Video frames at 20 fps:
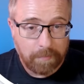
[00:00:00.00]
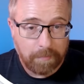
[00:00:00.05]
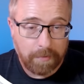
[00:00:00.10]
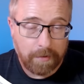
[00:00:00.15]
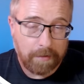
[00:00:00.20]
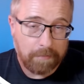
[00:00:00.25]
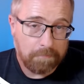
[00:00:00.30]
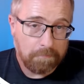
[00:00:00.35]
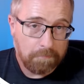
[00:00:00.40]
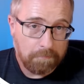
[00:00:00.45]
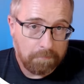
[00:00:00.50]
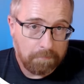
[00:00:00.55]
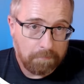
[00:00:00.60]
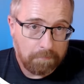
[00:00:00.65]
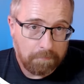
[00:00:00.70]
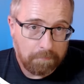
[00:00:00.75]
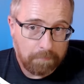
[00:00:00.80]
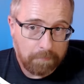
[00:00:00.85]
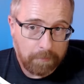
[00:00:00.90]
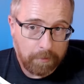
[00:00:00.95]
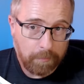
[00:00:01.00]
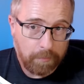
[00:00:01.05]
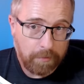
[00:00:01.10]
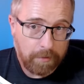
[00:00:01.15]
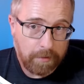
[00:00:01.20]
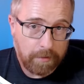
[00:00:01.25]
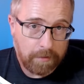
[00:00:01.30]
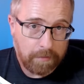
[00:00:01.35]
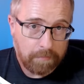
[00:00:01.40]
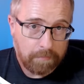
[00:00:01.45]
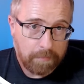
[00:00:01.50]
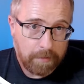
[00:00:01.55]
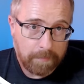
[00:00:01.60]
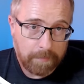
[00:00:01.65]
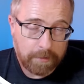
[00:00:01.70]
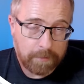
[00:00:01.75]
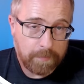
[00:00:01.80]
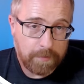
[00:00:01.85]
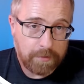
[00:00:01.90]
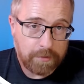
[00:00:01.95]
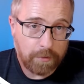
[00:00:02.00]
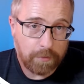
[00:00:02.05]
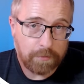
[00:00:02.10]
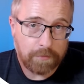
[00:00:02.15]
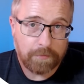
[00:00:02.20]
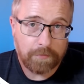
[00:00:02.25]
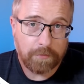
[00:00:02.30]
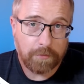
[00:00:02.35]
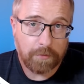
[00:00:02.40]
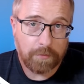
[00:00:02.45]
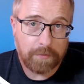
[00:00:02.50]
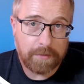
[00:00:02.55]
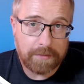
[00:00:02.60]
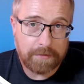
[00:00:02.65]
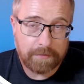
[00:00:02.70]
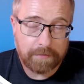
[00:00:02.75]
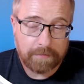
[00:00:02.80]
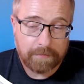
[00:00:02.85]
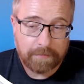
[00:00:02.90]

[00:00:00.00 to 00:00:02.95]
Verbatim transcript: but they're pretty good. They must be chosen for a reason,